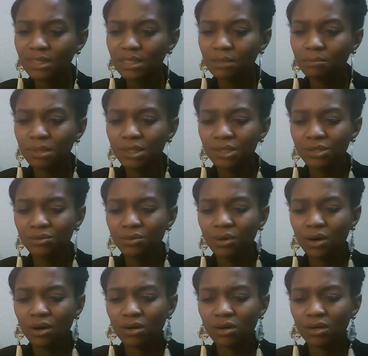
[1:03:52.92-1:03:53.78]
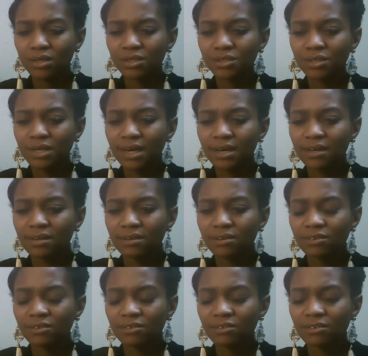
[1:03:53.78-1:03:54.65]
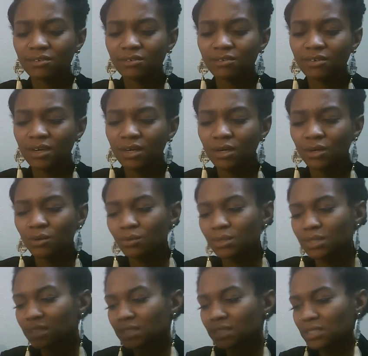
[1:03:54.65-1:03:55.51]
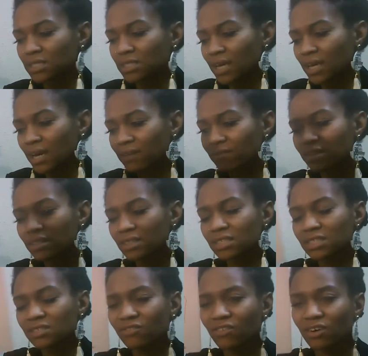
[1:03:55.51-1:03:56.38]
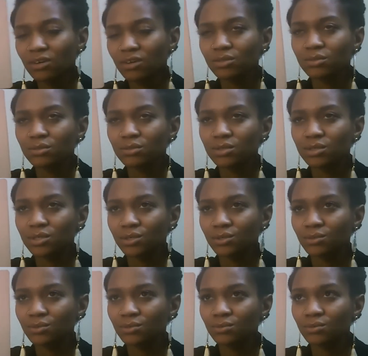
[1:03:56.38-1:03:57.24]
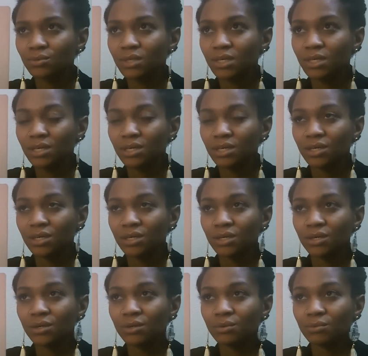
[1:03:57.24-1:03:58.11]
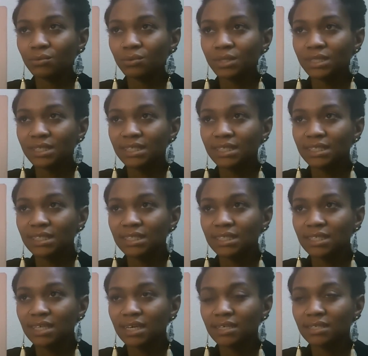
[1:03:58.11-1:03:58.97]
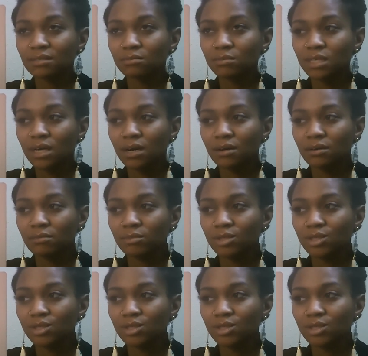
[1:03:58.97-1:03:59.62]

but you are you kind of with this having this fossil stone really need to take some time